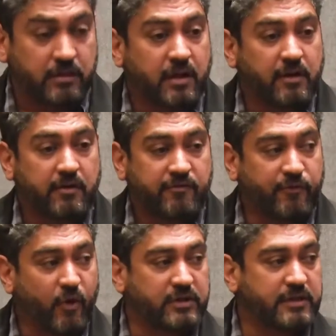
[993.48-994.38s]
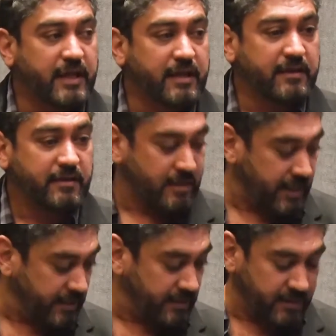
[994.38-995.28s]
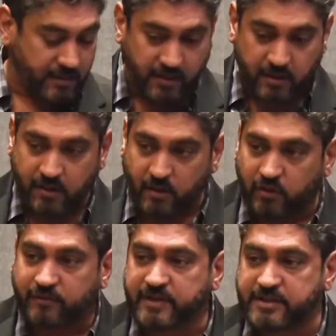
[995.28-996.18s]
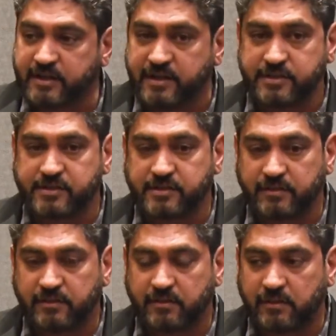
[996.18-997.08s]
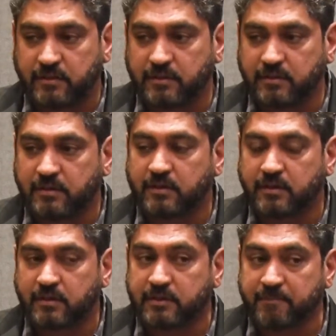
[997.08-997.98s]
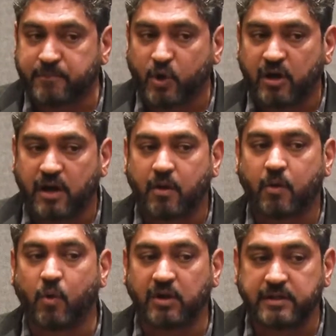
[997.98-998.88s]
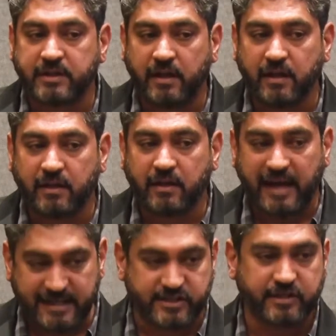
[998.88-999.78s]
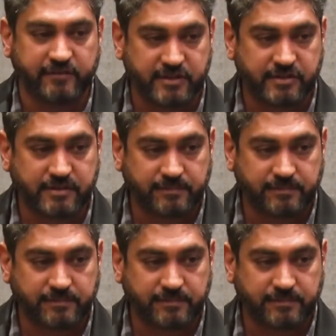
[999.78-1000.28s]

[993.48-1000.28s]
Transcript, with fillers: The fourth thing in uh, all of this is the product quality and service.